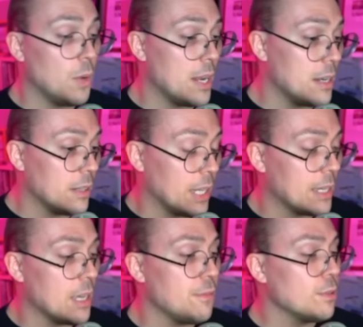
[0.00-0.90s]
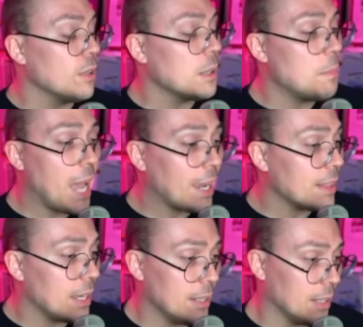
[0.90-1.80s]
When like, if you look back at
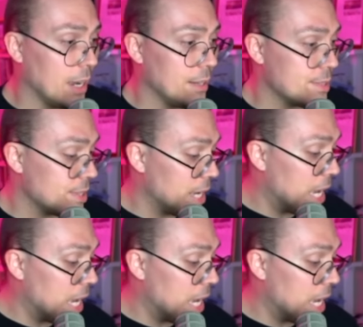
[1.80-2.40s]
the headlines,